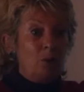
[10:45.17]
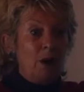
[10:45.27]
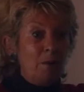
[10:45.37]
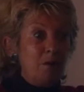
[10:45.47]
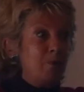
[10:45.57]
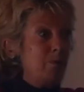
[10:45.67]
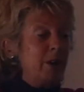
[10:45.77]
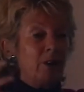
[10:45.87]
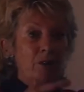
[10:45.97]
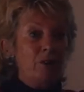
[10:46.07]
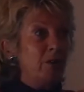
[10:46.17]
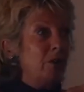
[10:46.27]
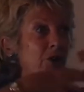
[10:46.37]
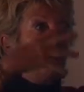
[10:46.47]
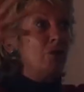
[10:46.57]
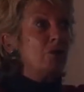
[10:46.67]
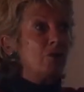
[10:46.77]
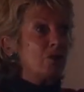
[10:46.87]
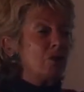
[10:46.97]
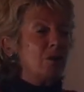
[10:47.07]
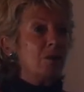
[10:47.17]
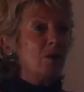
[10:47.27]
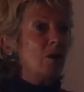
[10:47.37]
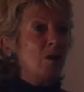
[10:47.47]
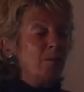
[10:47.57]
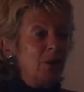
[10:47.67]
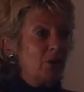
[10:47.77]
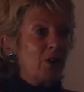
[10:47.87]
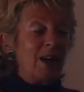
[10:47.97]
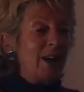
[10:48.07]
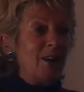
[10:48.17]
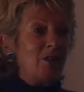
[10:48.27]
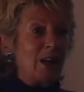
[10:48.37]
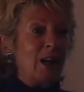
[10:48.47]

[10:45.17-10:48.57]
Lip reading: I was bigger than the universe and bigger than anything.